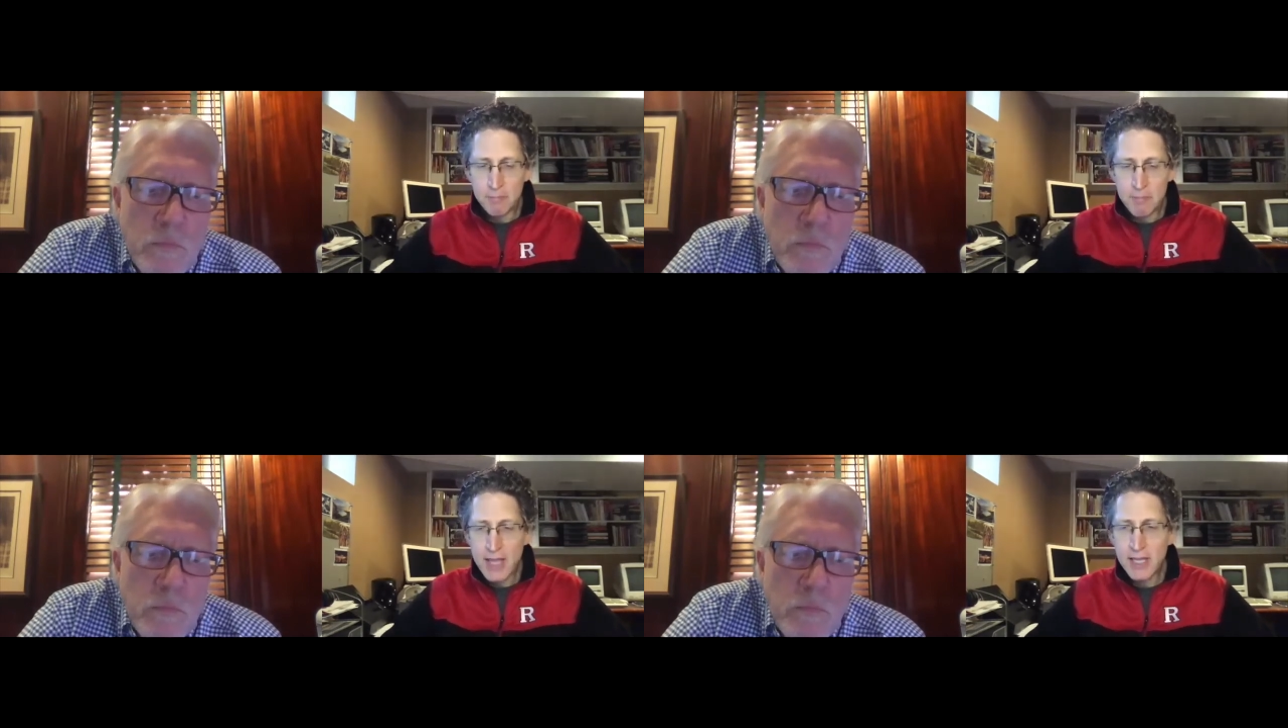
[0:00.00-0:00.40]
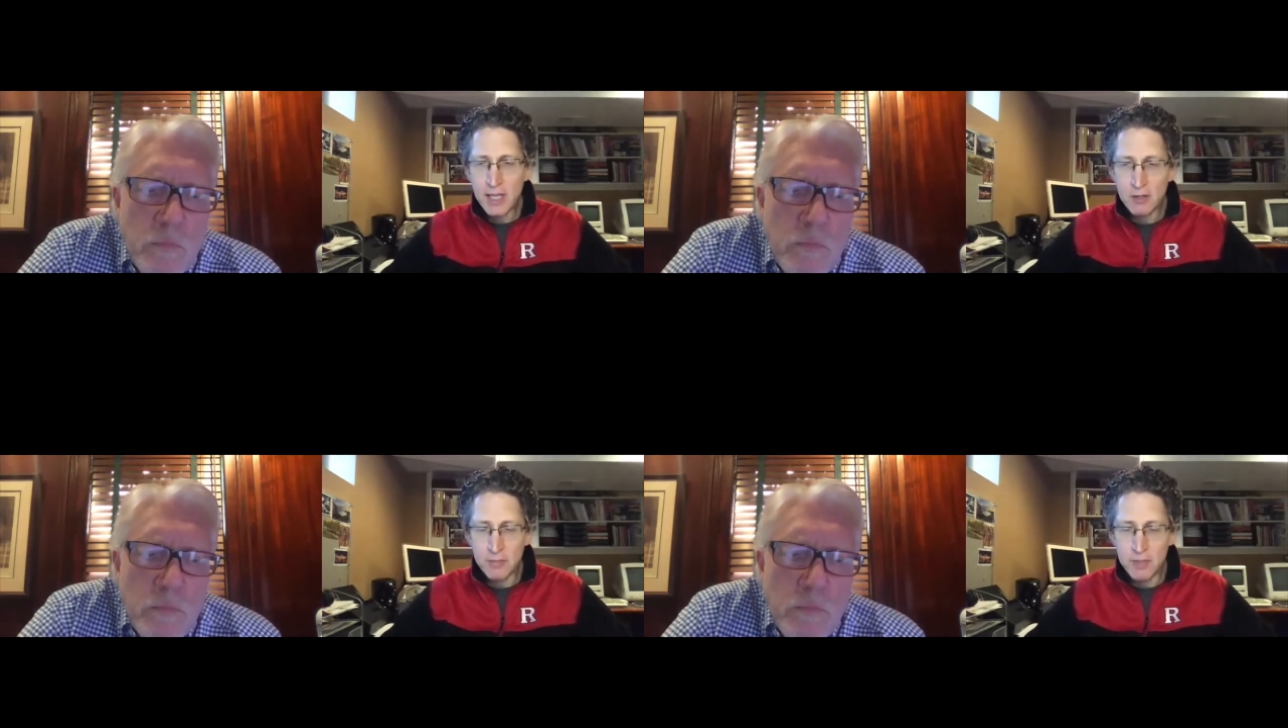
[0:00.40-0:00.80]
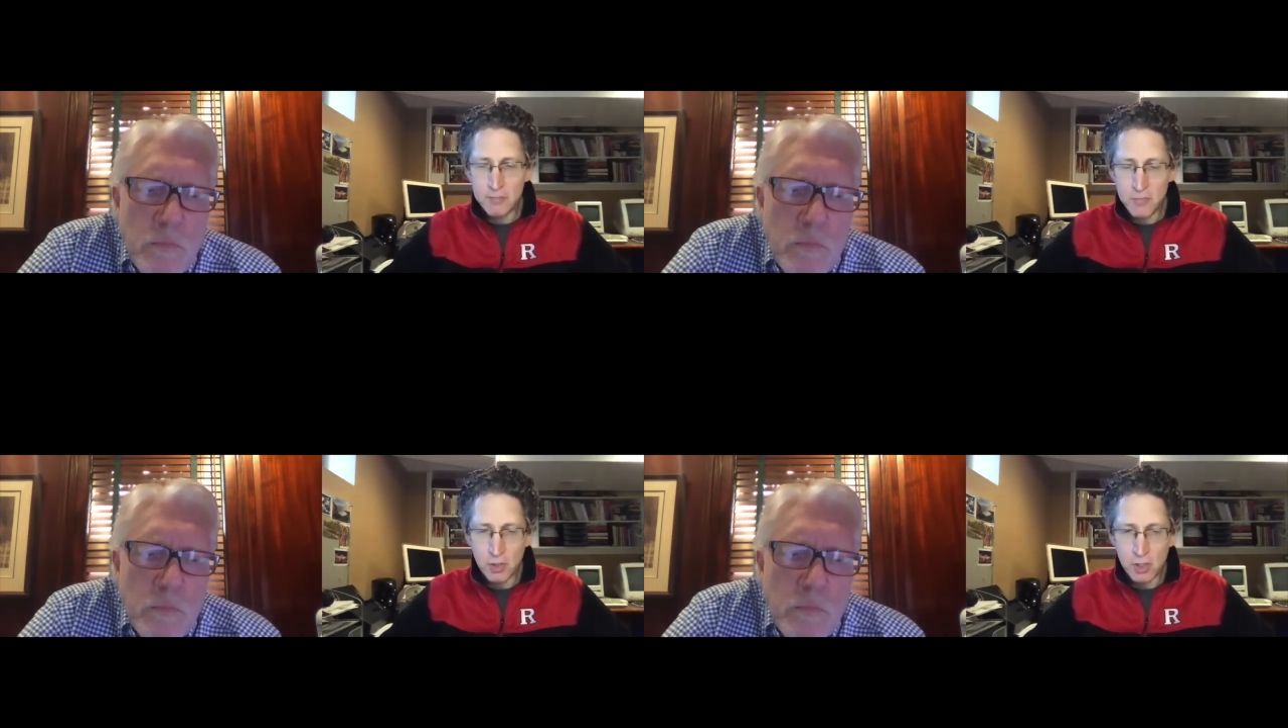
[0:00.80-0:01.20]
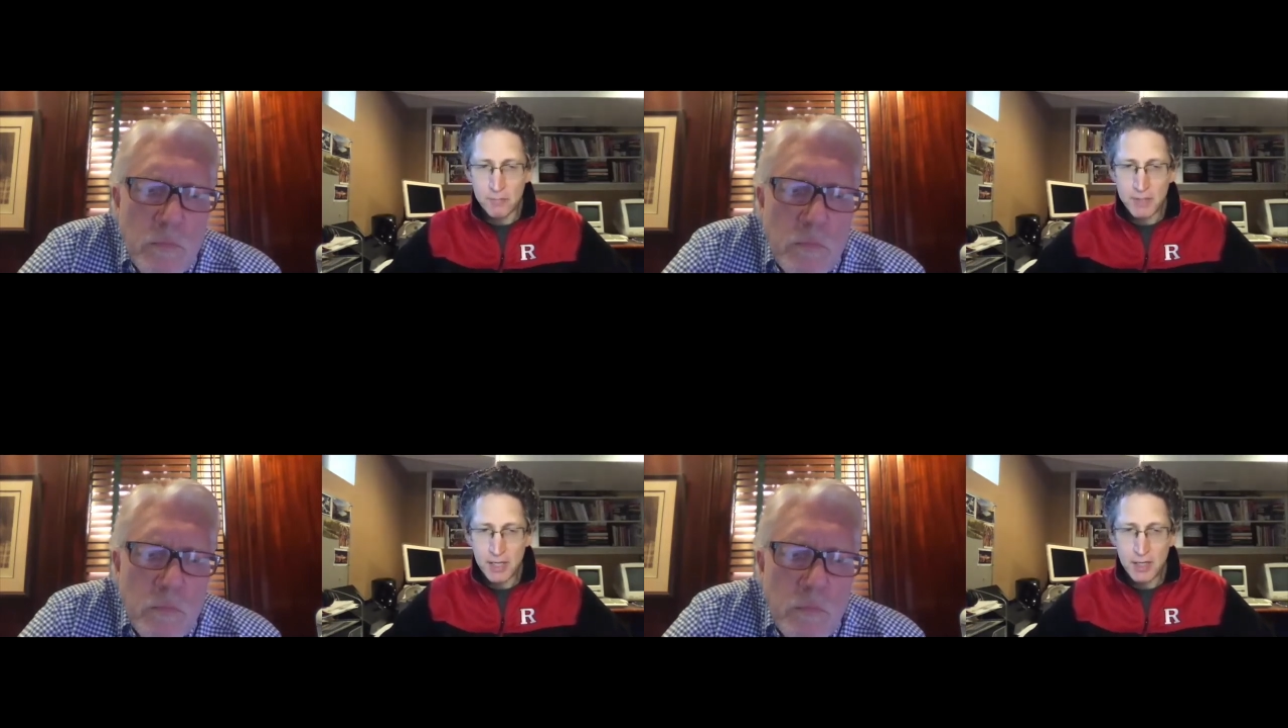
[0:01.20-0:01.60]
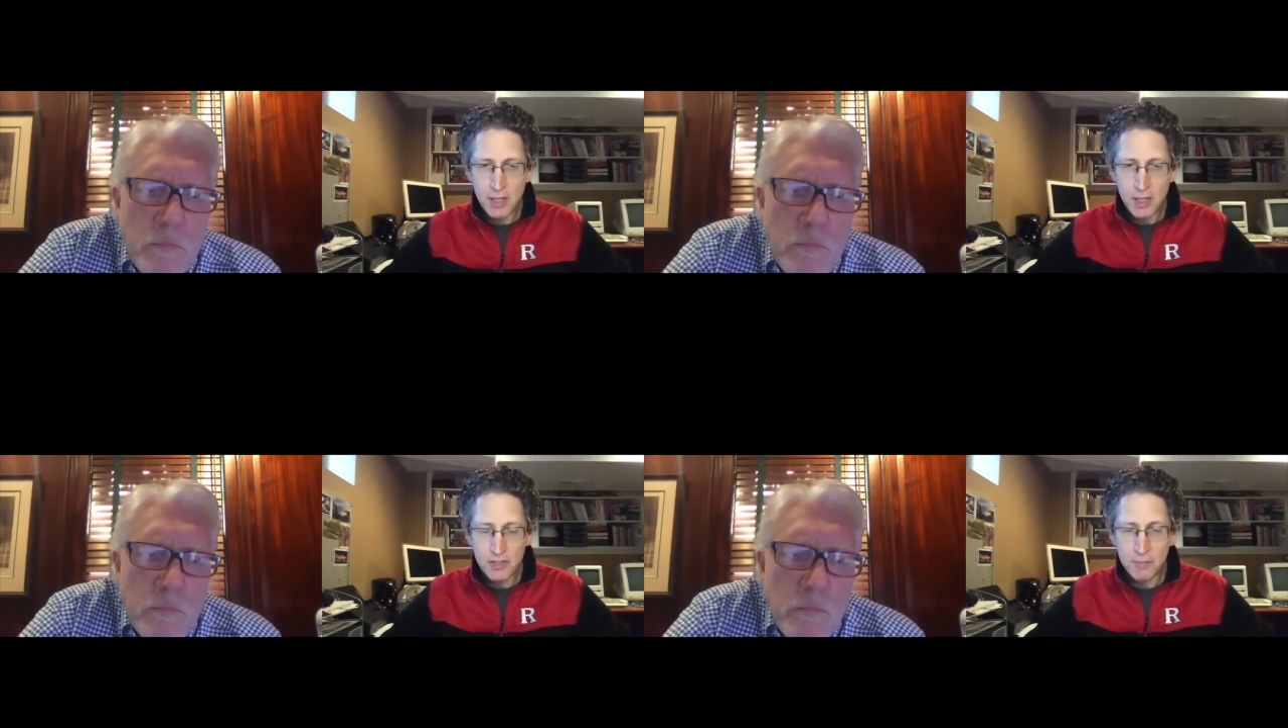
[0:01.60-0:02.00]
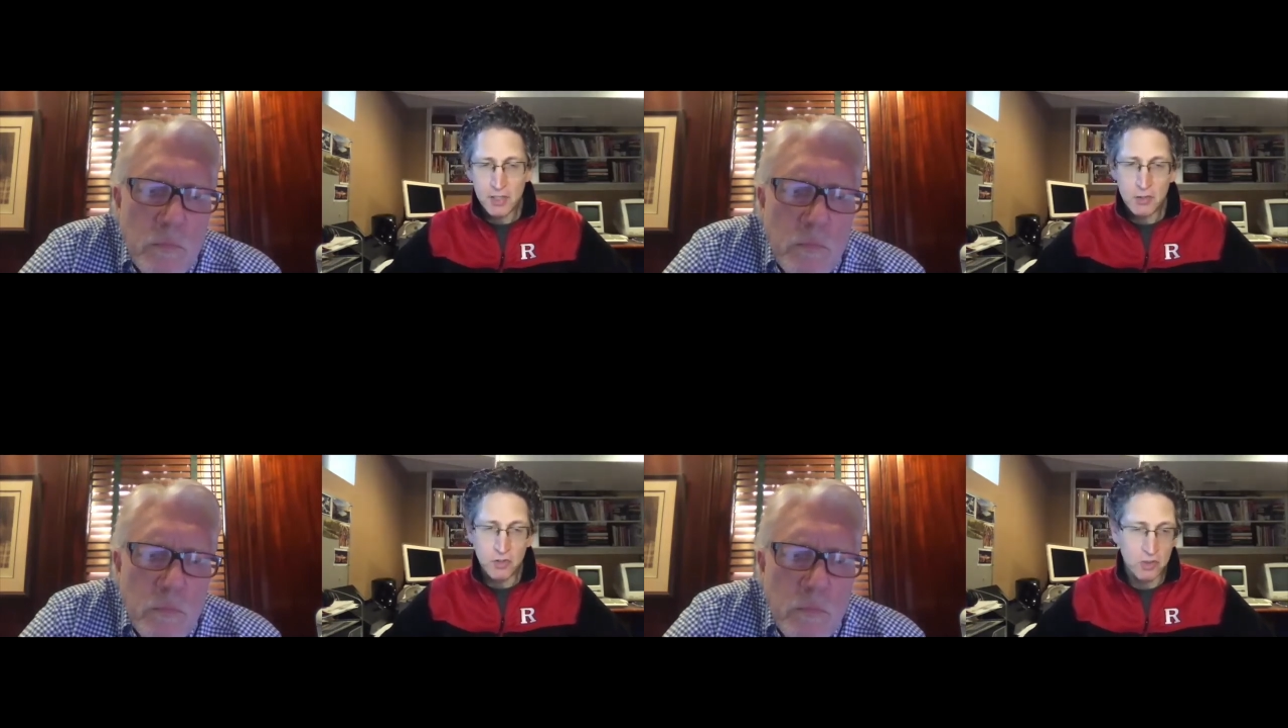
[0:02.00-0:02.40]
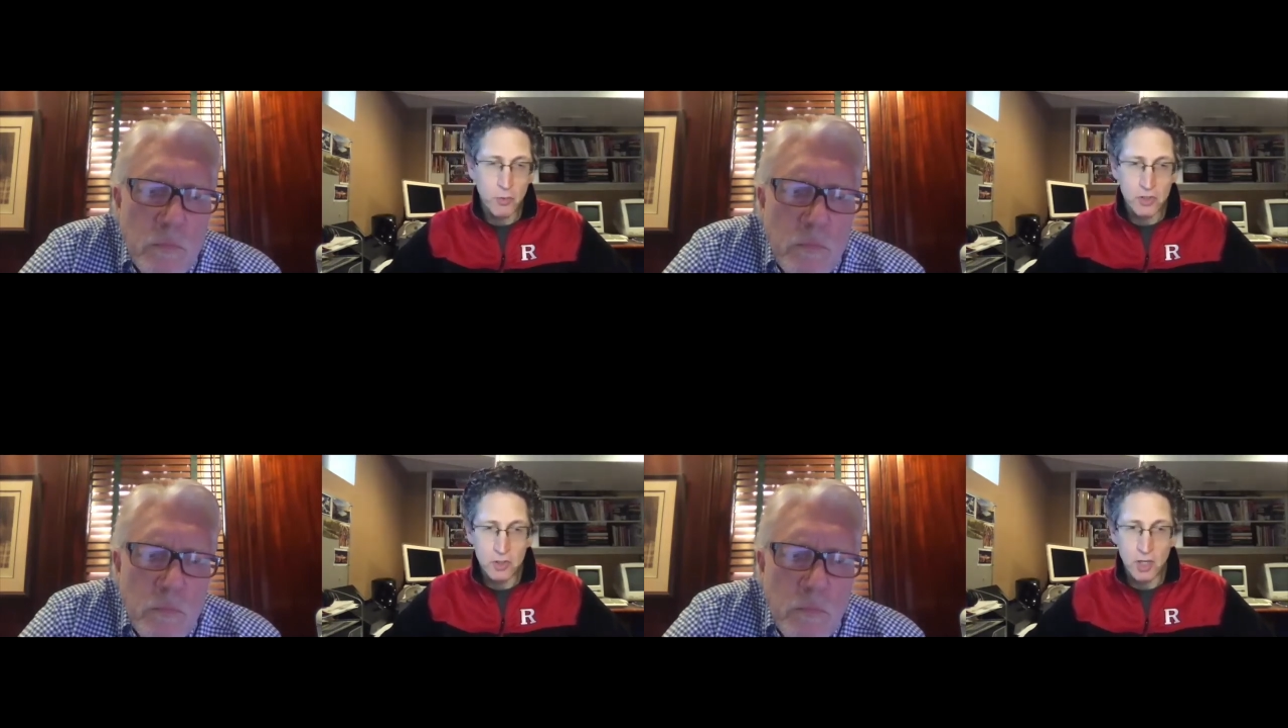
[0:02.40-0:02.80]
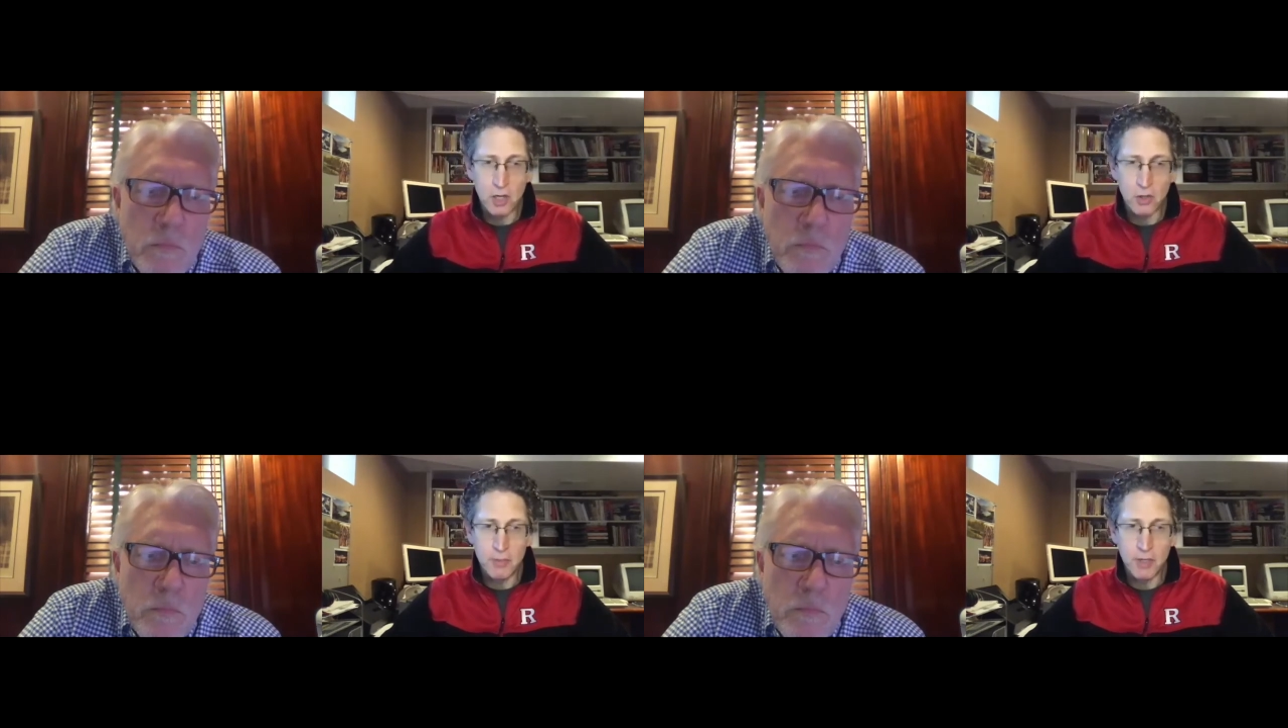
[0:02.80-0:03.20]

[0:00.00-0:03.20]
banking to no longer be somewhere you go,